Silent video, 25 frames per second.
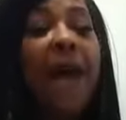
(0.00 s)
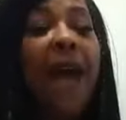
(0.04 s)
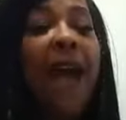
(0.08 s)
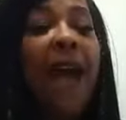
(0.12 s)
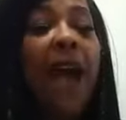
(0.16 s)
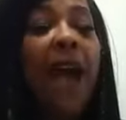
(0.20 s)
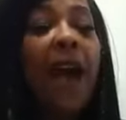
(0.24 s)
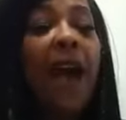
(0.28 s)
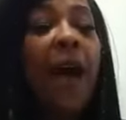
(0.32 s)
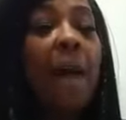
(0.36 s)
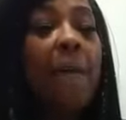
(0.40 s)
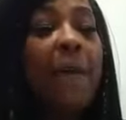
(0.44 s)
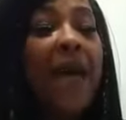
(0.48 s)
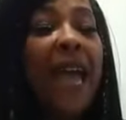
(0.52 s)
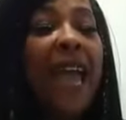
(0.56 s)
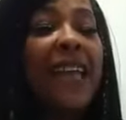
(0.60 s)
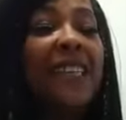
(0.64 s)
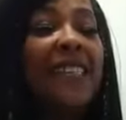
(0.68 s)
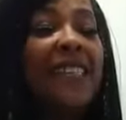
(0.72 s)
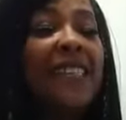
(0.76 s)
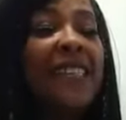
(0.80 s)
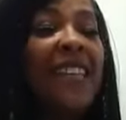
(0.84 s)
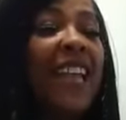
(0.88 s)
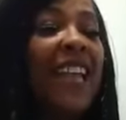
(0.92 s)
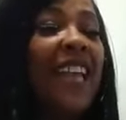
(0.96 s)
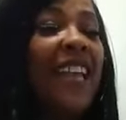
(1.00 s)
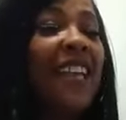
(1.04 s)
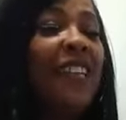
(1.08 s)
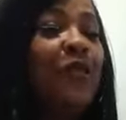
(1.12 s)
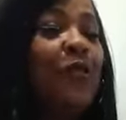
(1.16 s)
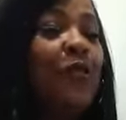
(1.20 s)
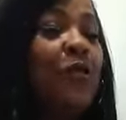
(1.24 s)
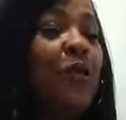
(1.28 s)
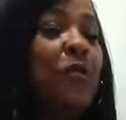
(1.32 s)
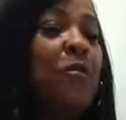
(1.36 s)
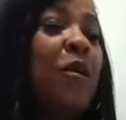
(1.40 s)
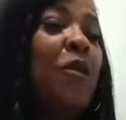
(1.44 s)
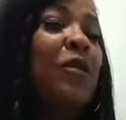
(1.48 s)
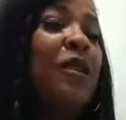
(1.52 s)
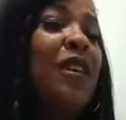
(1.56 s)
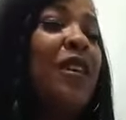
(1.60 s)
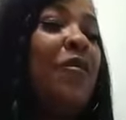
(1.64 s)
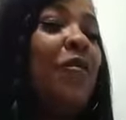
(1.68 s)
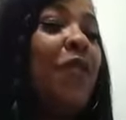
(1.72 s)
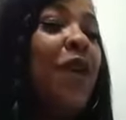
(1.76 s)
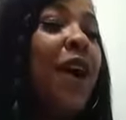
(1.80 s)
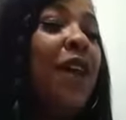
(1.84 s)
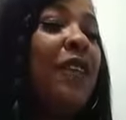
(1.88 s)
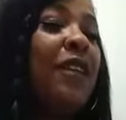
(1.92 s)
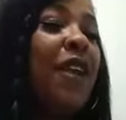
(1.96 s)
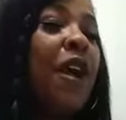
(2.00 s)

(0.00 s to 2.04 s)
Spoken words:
backstage with Monique while